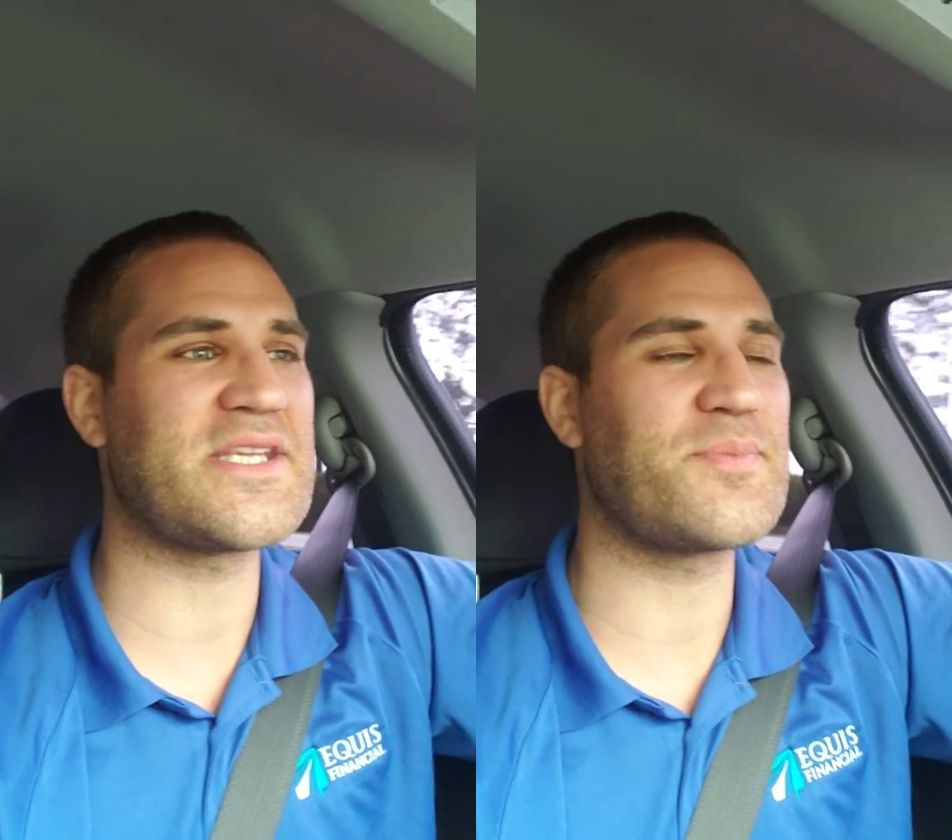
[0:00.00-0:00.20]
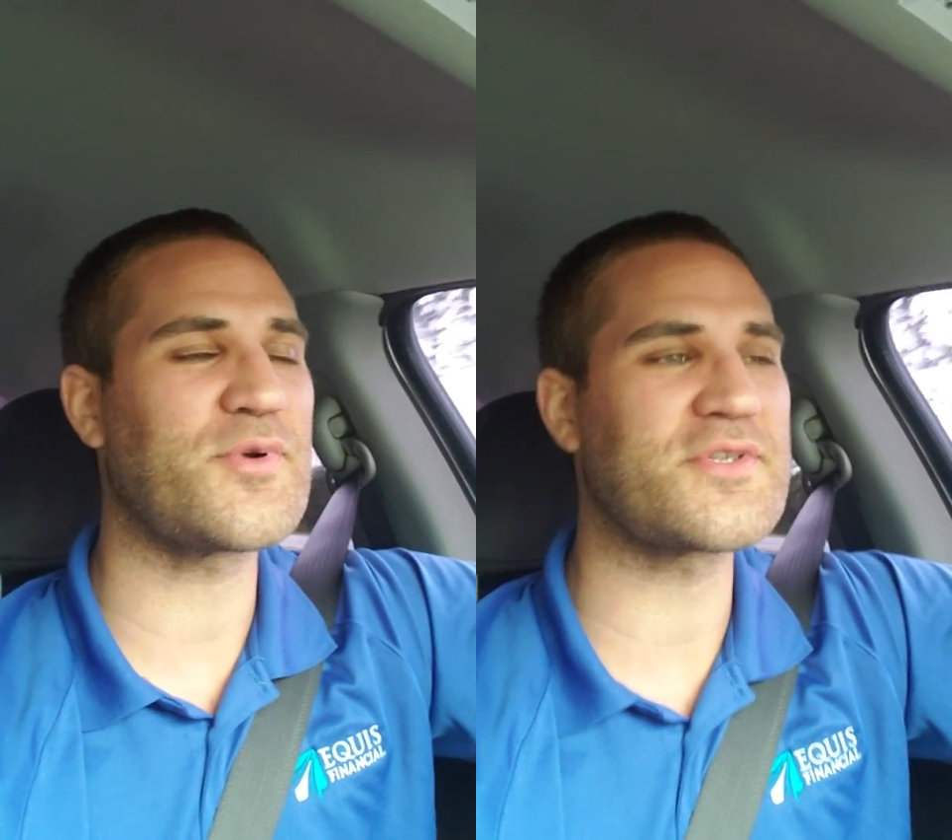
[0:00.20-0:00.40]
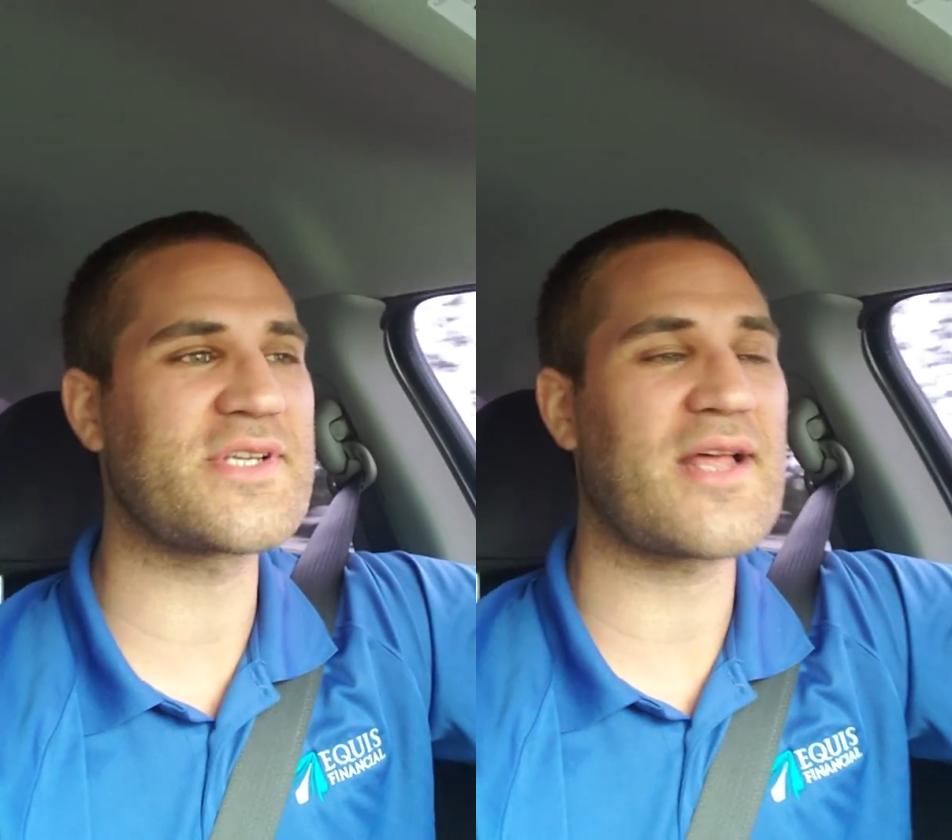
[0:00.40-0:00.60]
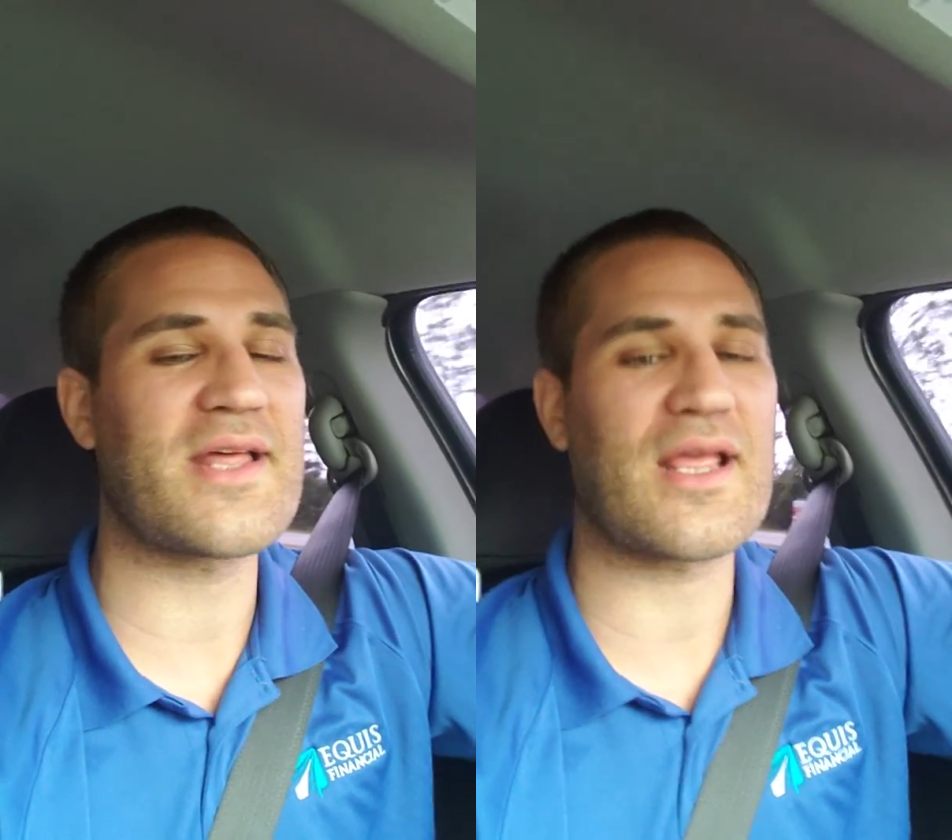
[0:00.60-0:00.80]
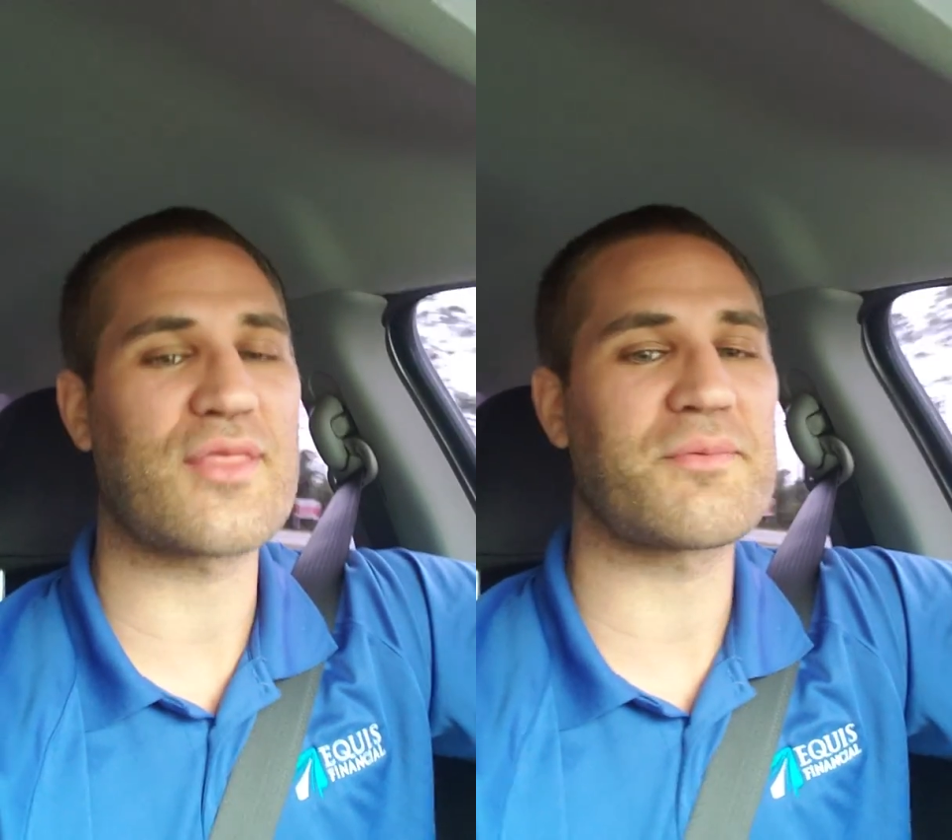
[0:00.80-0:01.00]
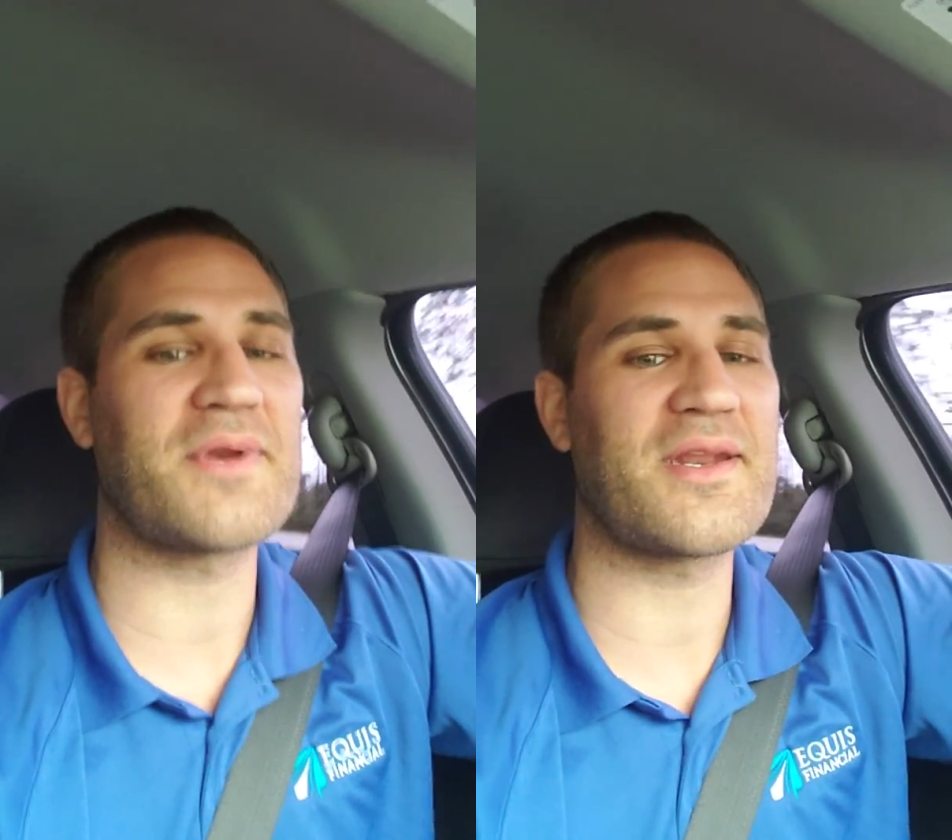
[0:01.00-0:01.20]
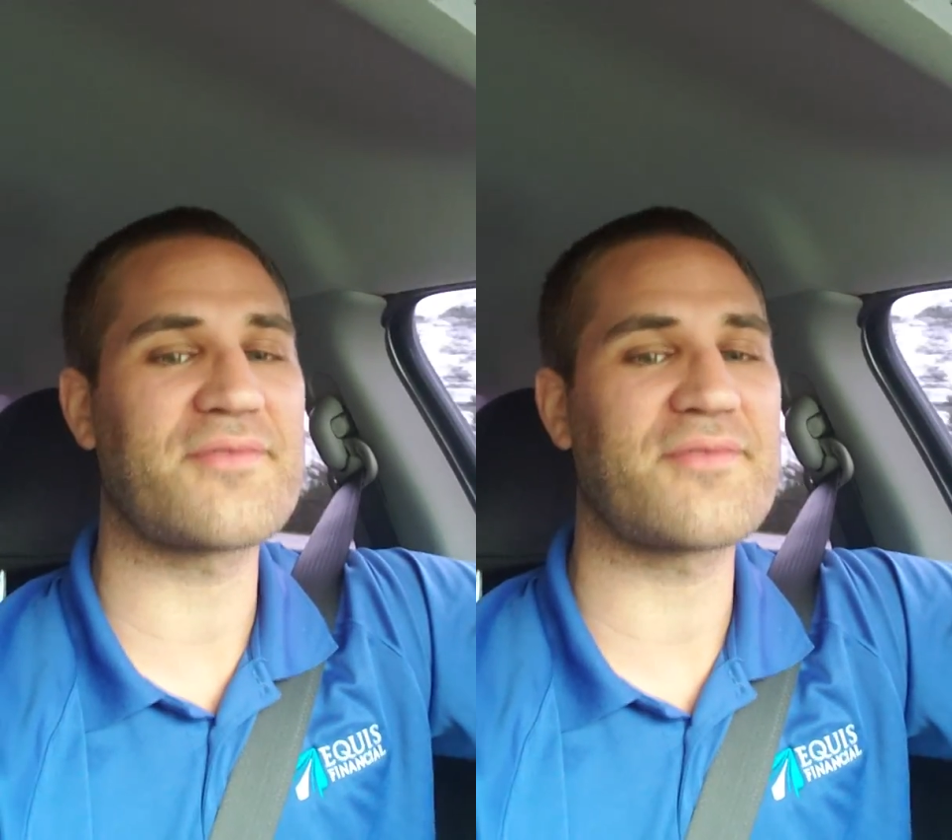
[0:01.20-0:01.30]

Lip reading: He pulls out like 3